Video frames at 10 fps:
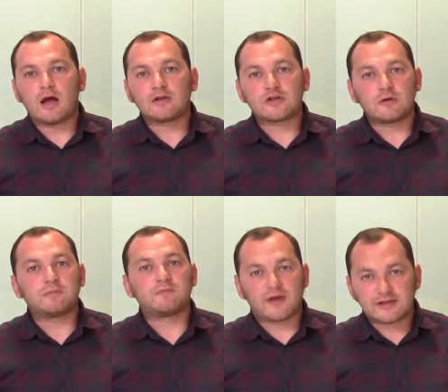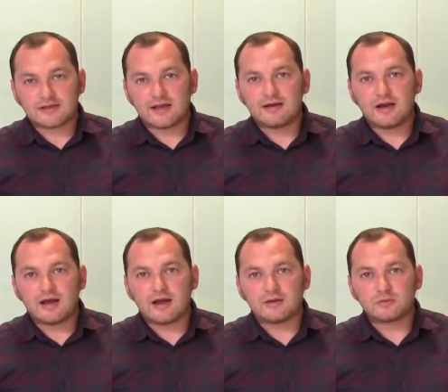So thanks again,
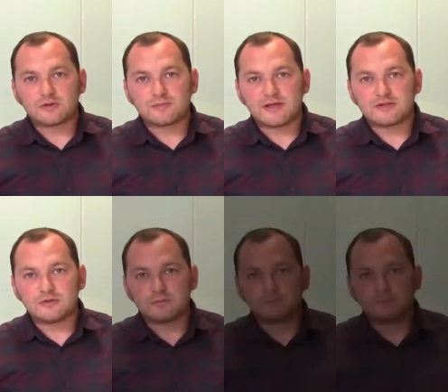and we'll speak soon.